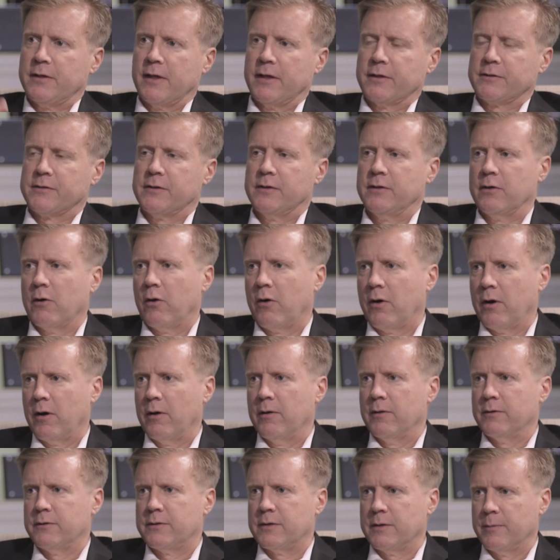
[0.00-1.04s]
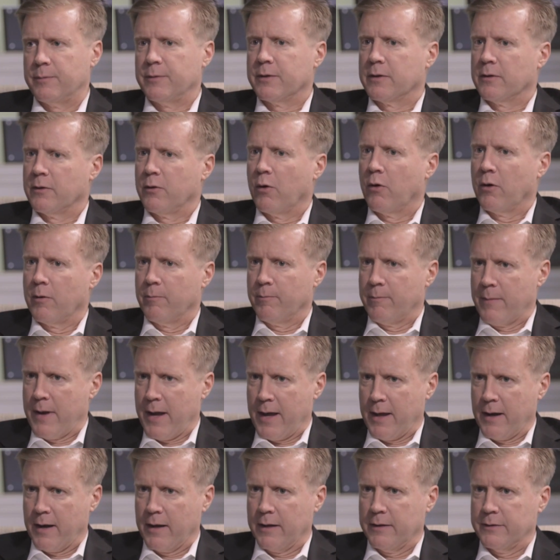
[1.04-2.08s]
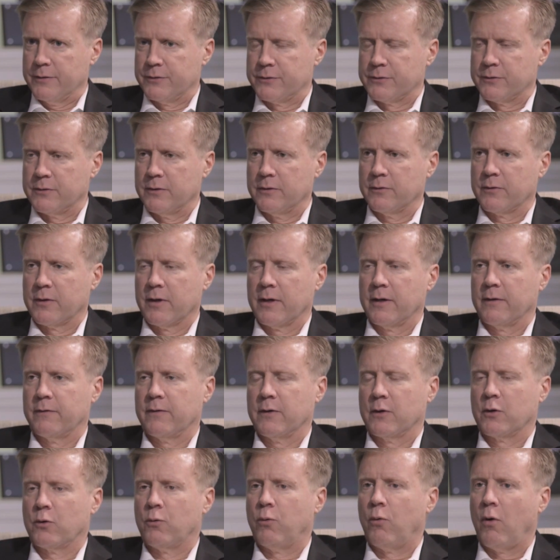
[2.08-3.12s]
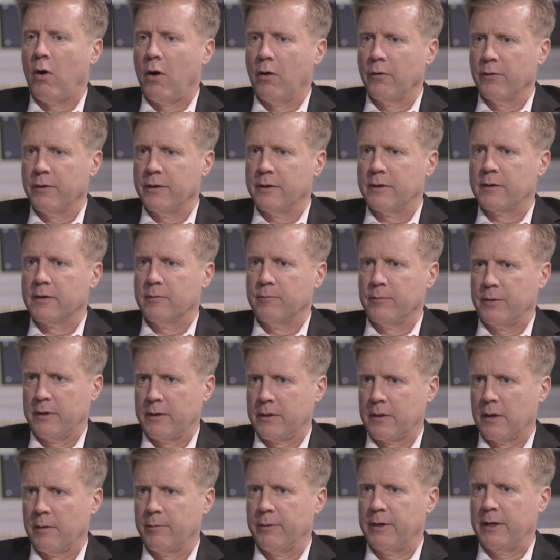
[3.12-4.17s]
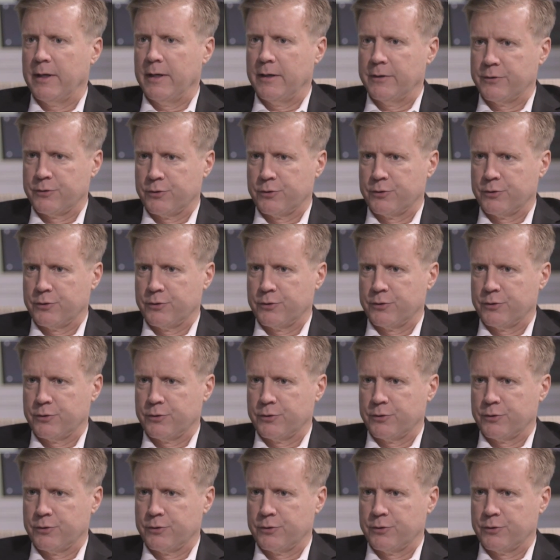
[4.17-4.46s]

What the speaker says: indexing typically aren't managed, okay? The quality can become an